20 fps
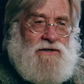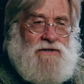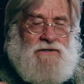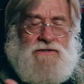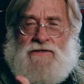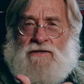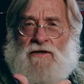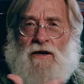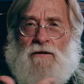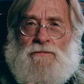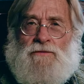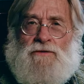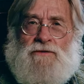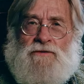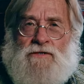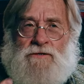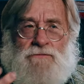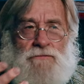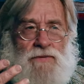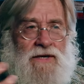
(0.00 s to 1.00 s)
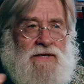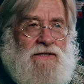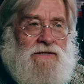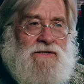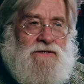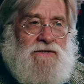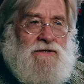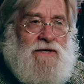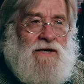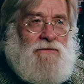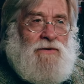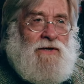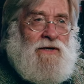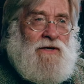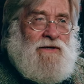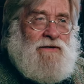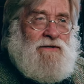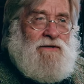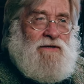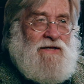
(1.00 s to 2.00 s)
to sculpt space in that way
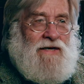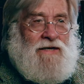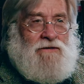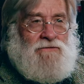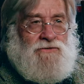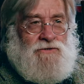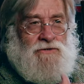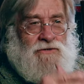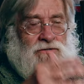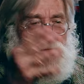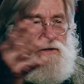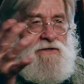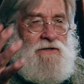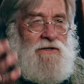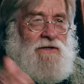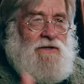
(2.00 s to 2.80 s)
like clouds or